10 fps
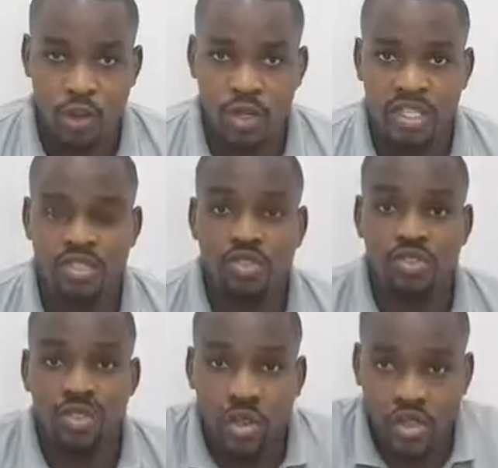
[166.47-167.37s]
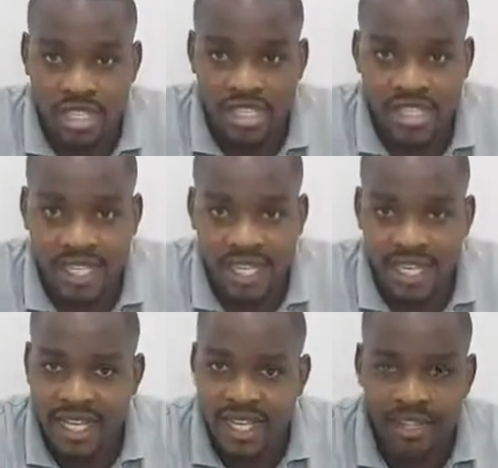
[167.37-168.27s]
when it's also hot inside,
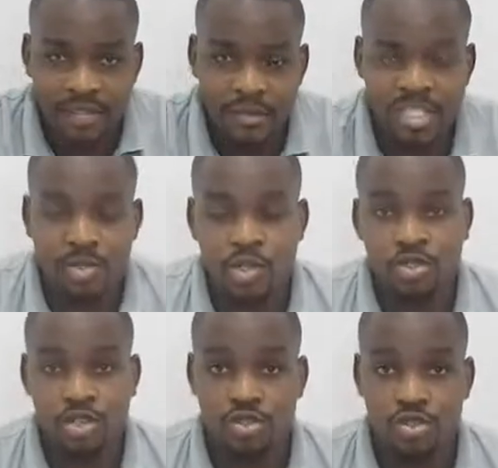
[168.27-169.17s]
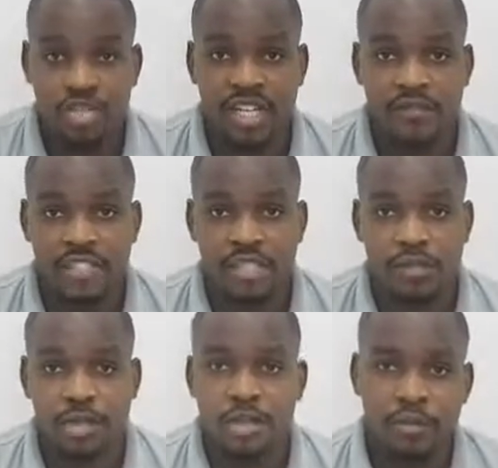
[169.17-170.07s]
that means I'm not going to be
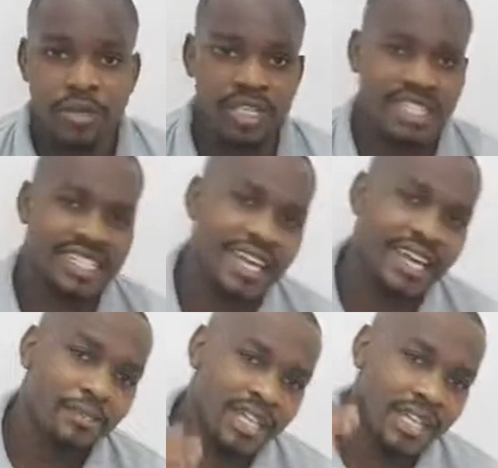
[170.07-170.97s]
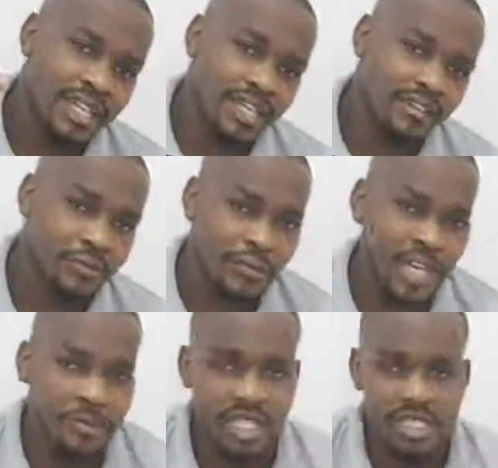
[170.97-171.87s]
comfortable. By the time I leave
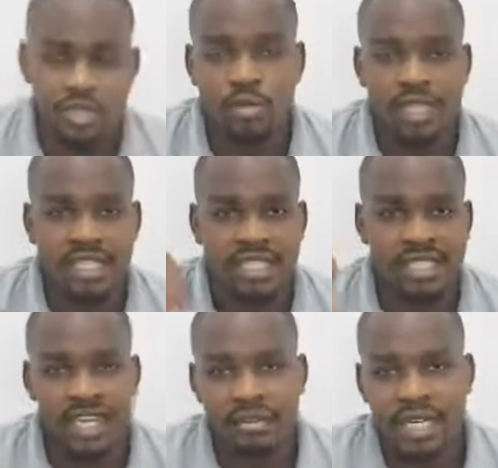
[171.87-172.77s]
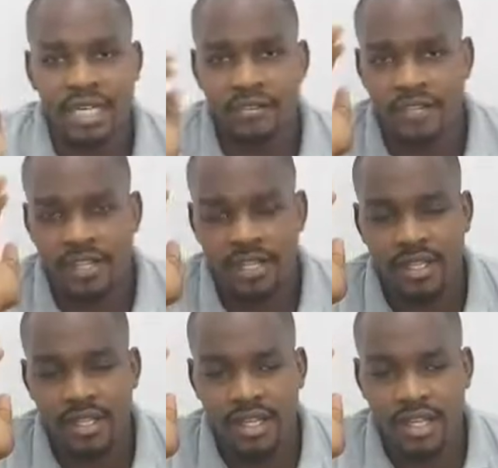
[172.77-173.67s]
my place, or by the time I leave the
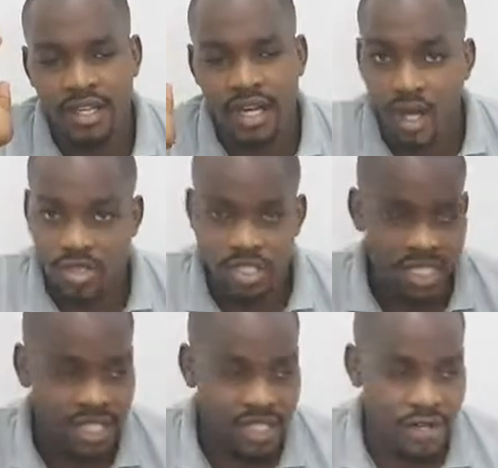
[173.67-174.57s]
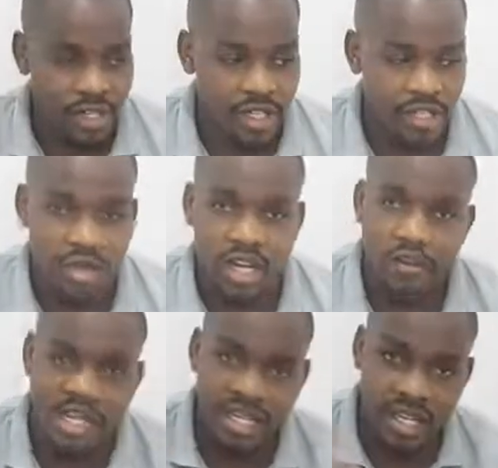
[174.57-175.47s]
outside area to
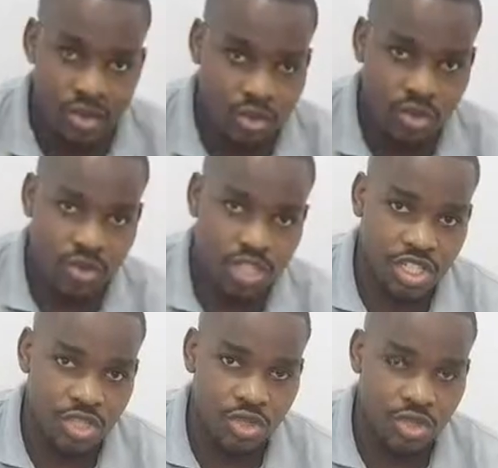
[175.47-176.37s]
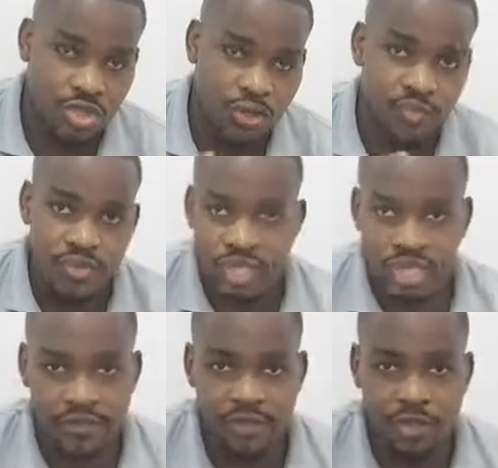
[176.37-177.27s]
come and encroach into your
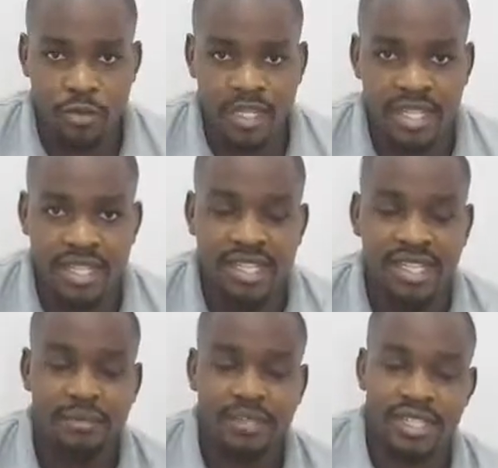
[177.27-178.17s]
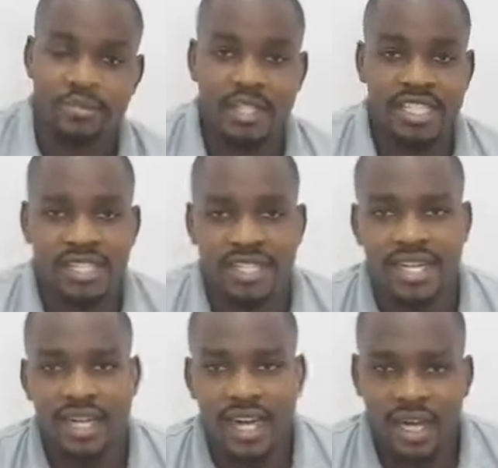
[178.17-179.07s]
environment, that means
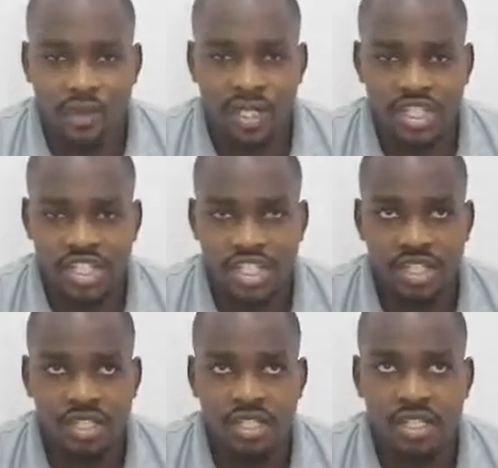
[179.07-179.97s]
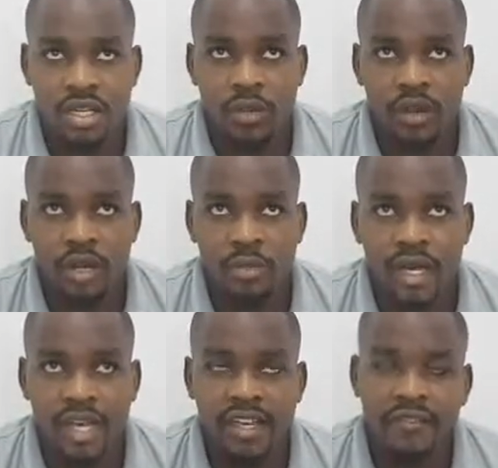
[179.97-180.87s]
that I want a change.
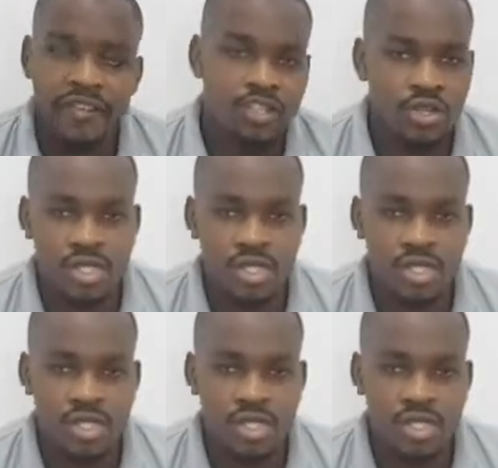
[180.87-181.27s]
Whereby if it's